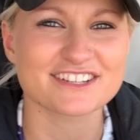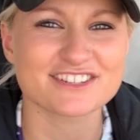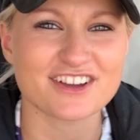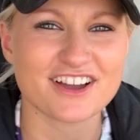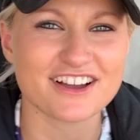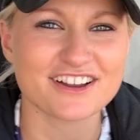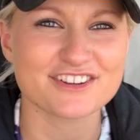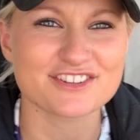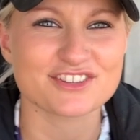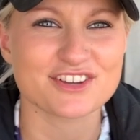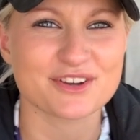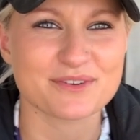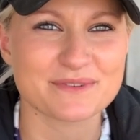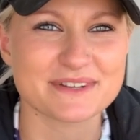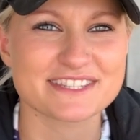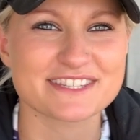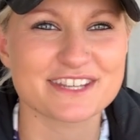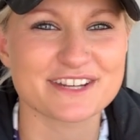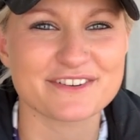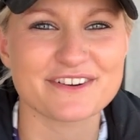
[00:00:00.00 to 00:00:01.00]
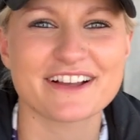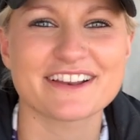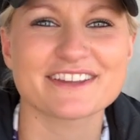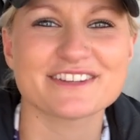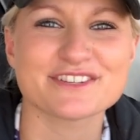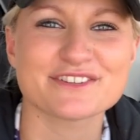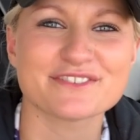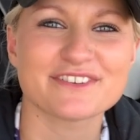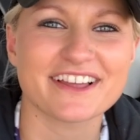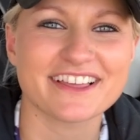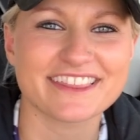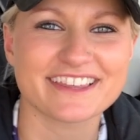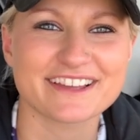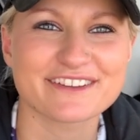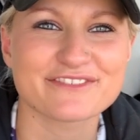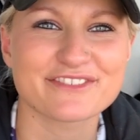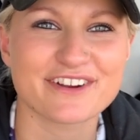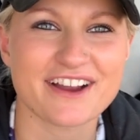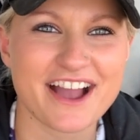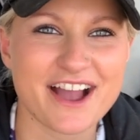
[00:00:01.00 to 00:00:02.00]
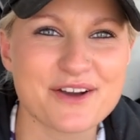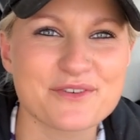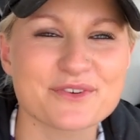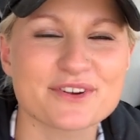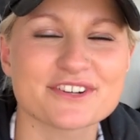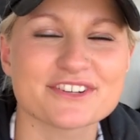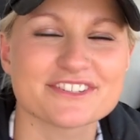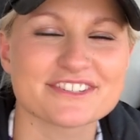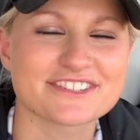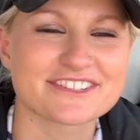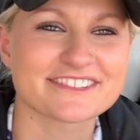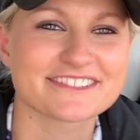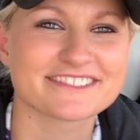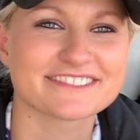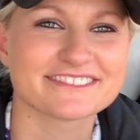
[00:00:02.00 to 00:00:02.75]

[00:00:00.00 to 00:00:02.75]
a dog show, we sit around and do nothing for hours.